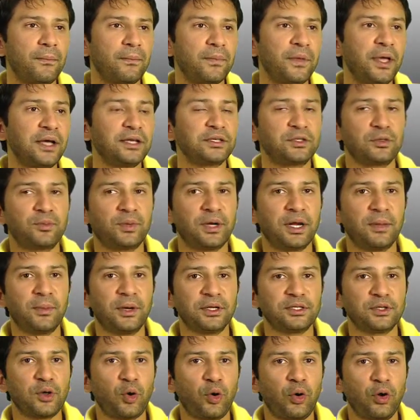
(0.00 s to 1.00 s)
pretty
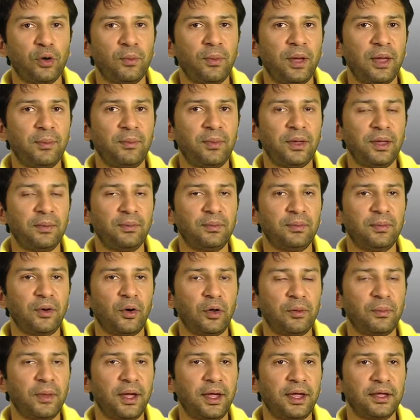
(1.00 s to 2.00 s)
much all
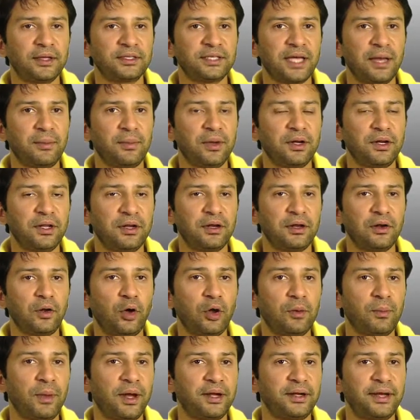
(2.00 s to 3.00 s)
my exam material,
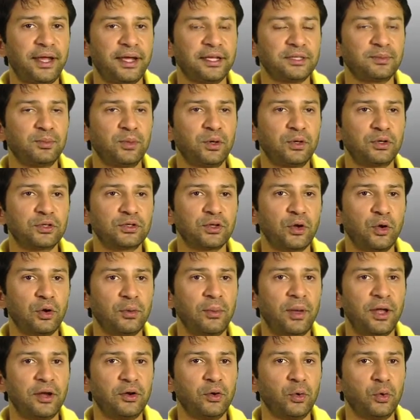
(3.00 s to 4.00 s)
all my textbooks, all
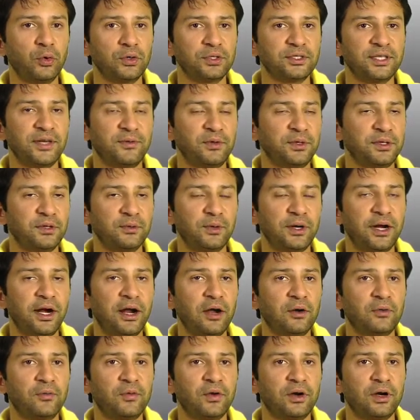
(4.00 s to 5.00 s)
my notes, everything were read
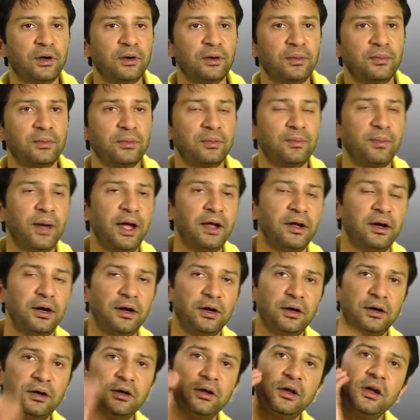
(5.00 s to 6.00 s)
out for her, by
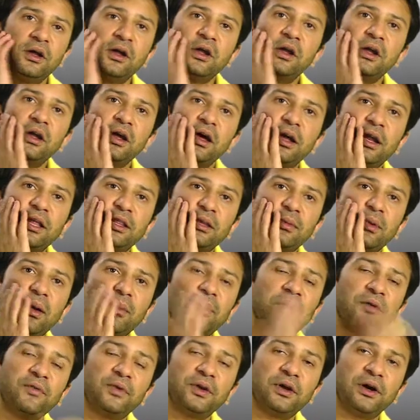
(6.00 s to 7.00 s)
her. And I
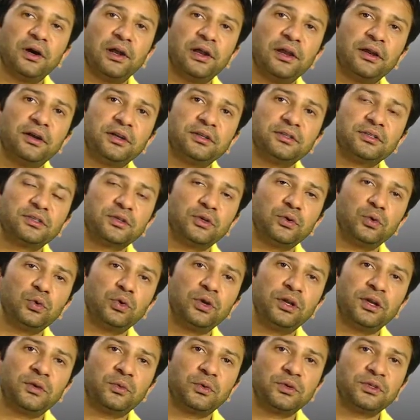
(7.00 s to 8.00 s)
remember even earlier in
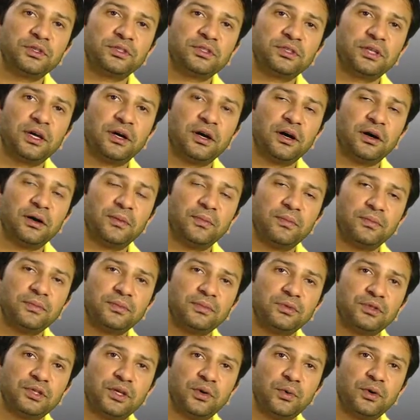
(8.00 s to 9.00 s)
school, it was,
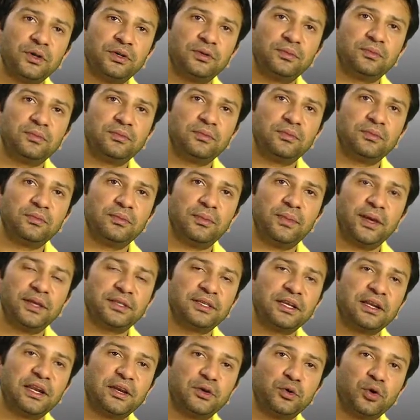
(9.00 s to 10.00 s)
she would
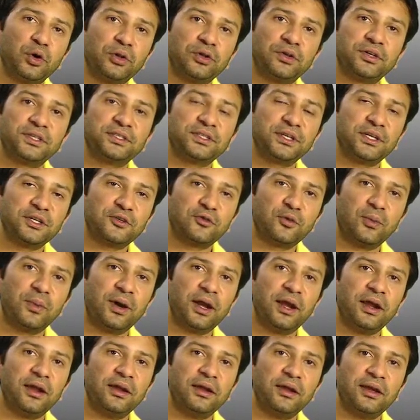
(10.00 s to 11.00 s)
basically do all the research for
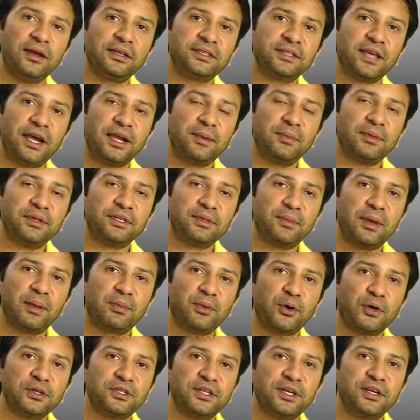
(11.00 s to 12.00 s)
my assignments and my
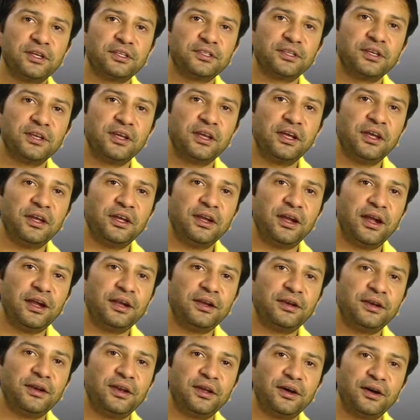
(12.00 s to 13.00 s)
projects.
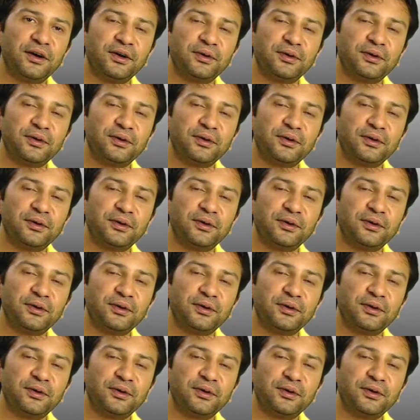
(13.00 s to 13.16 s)
And